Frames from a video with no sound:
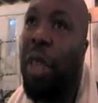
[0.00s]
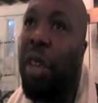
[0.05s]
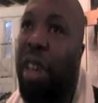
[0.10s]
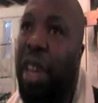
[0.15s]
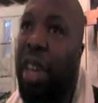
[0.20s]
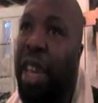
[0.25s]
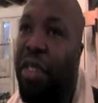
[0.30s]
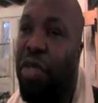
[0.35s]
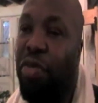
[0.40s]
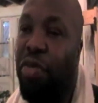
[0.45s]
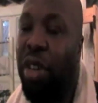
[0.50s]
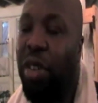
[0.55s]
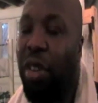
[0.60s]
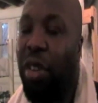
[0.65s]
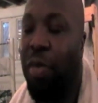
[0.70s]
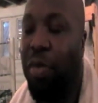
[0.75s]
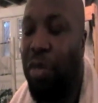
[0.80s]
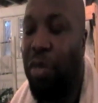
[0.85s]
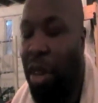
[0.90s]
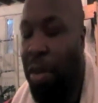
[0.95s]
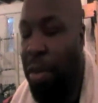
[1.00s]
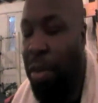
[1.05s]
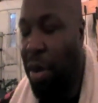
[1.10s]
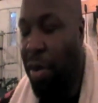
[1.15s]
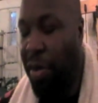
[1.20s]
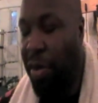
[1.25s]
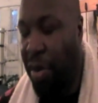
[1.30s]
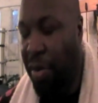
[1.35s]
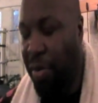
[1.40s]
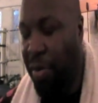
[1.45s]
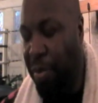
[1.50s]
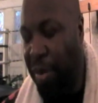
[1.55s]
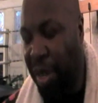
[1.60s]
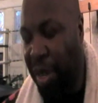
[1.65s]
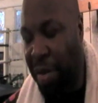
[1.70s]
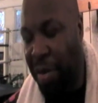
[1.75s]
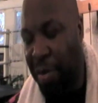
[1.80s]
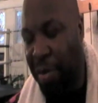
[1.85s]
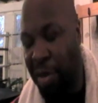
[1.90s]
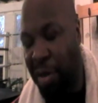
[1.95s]
There's a history of
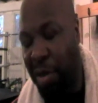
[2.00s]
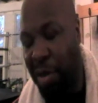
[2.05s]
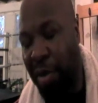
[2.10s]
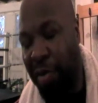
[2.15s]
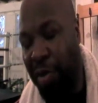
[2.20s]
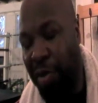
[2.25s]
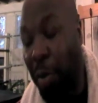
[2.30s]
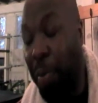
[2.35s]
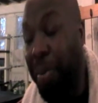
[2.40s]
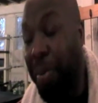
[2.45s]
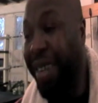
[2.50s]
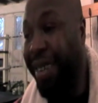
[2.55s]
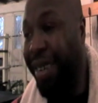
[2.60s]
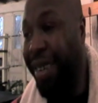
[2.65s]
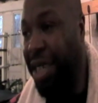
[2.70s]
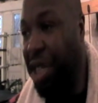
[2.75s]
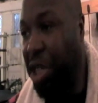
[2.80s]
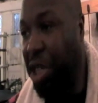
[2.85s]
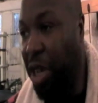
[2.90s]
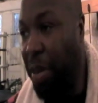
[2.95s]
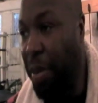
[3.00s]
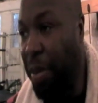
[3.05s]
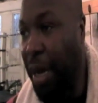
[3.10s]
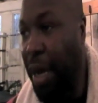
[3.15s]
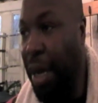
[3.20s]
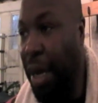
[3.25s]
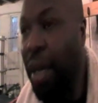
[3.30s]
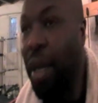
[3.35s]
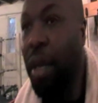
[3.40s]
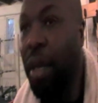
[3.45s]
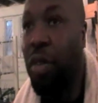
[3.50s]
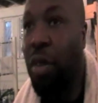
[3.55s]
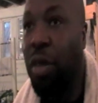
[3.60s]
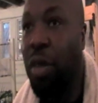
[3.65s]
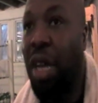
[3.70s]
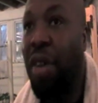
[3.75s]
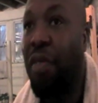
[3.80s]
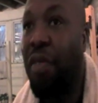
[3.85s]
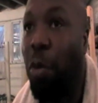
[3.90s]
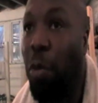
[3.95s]
of competing in Germany, so
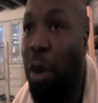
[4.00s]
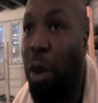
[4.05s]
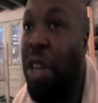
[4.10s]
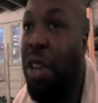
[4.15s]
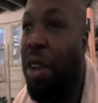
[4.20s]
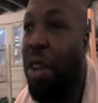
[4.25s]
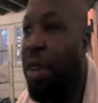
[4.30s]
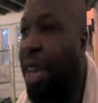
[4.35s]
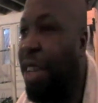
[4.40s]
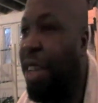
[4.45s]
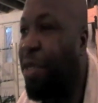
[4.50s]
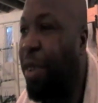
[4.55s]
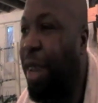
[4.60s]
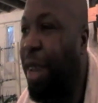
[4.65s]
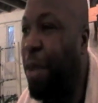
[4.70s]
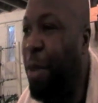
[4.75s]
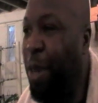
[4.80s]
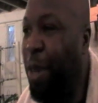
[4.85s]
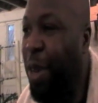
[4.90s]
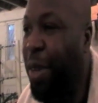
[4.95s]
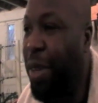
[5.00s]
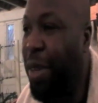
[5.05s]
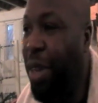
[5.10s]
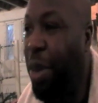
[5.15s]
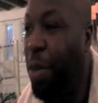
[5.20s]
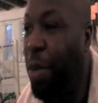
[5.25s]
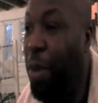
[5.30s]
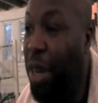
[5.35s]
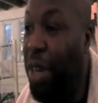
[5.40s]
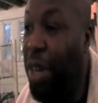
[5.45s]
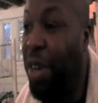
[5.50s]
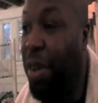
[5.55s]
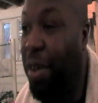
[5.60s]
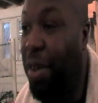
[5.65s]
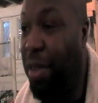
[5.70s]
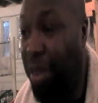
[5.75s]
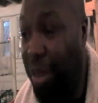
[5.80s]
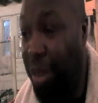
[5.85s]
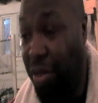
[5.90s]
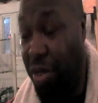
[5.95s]
therefore we know that it's not like we don't know. We
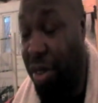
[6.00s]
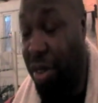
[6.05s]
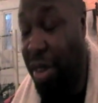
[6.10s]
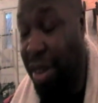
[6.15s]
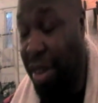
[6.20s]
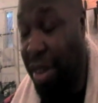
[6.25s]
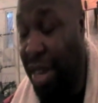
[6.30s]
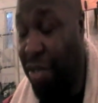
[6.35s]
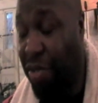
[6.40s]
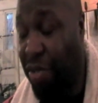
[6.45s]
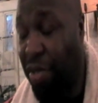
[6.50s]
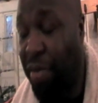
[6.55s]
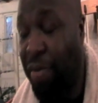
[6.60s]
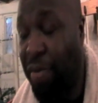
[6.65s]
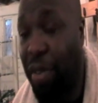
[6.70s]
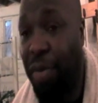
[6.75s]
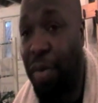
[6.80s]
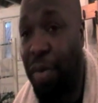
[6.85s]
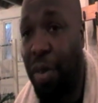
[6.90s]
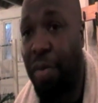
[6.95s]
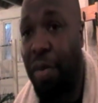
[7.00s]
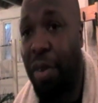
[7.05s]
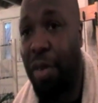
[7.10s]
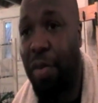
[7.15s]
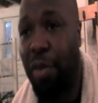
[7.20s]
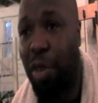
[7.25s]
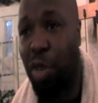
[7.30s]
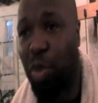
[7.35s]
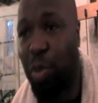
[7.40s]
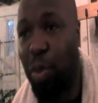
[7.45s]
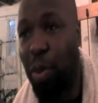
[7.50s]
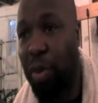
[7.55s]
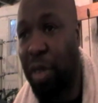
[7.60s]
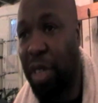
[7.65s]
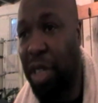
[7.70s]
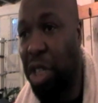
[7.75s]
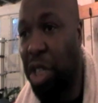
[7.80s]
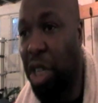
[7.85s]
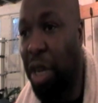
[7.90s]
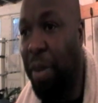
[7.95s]
know the history of sports
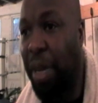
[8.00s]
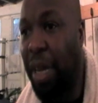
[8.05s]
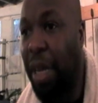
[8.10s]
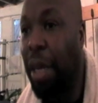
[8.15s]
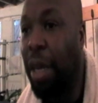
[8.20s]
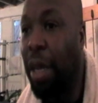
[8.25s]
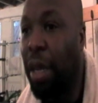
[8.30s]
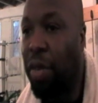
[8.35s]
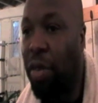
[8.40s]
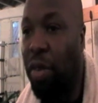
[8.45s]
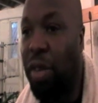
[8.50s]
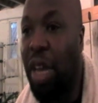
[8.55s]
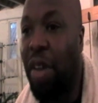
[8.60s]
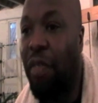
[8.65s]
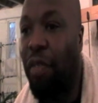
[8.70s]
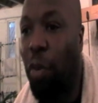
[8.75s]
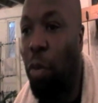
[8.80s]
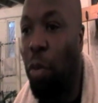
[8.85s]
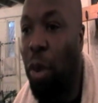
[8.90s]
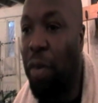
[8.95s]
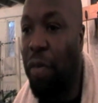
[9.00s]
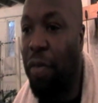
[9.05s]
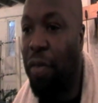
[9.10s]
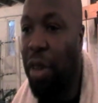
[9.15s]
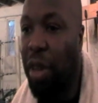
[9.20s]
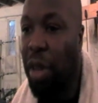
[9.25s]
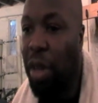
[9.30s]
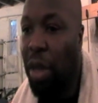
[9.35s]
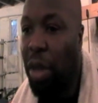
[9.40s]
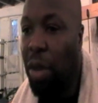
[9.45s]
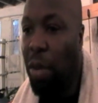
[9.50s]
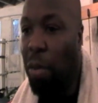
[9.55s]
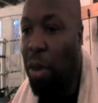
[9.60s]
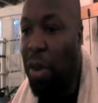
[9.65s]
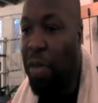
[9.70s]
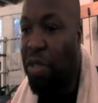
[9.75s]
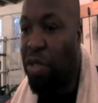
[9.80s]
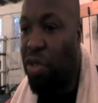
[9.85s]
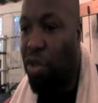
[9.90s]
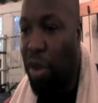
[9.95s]
in Germany. So therefore
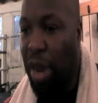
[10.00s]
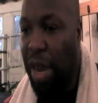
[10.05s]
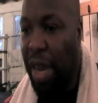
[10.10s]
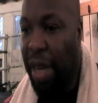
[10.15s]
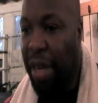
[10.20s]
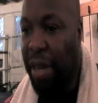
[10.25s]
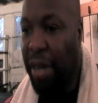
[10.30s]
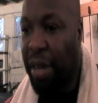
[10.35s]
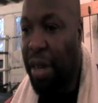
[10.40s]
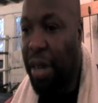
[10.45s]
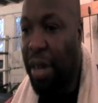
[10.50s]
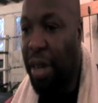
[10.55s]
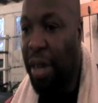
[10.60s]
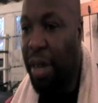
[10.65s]
we've trained